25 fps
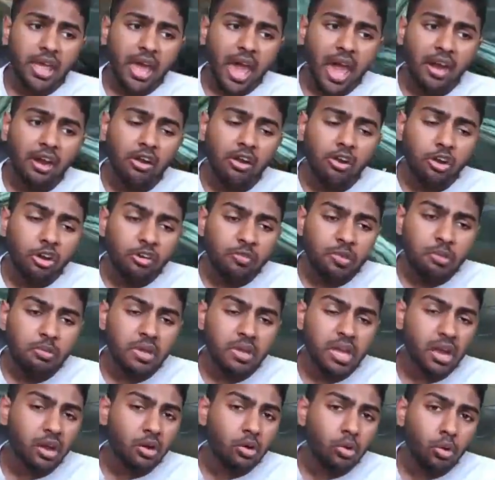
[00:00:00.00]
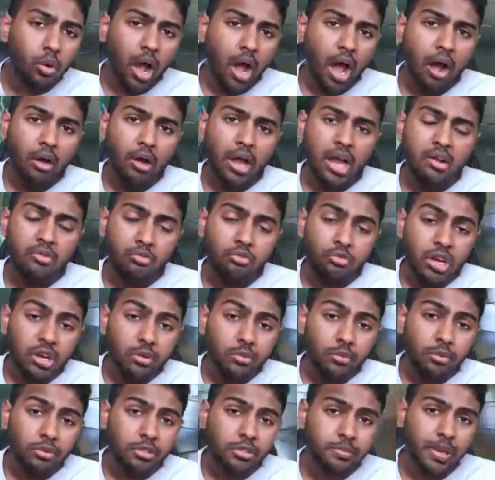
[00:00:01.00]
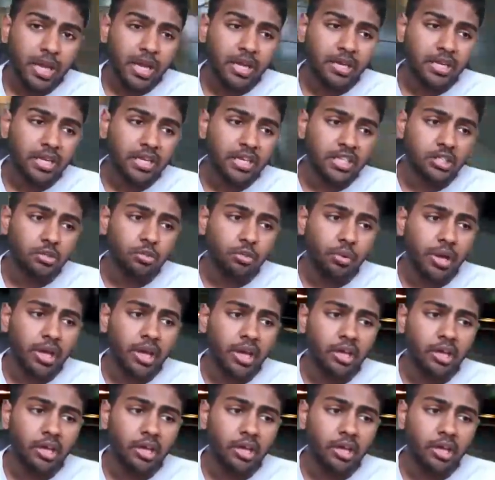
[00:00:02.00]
And a lot of people get caught out and re-wall splatted in this way.